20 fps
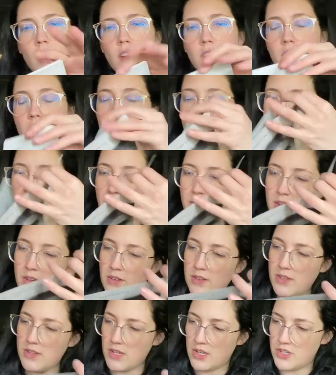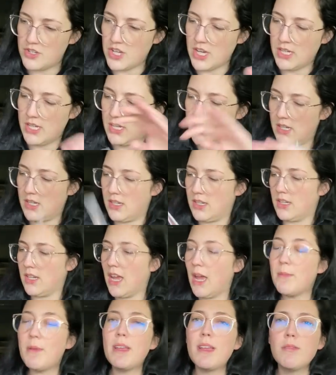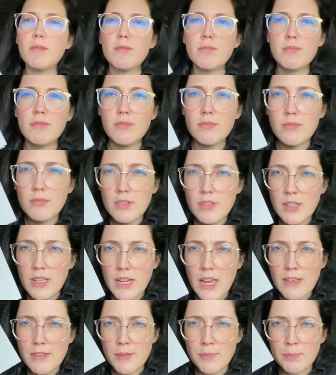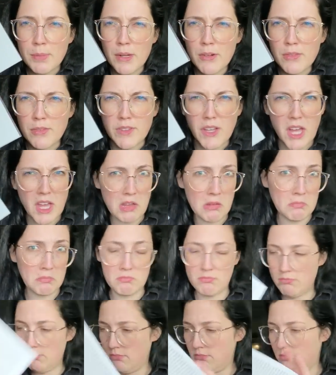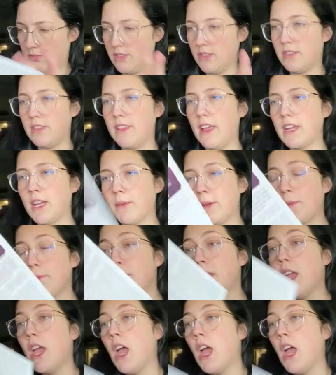Does it have something under the dust jacket? It has a butterfly. Didn't see that coming.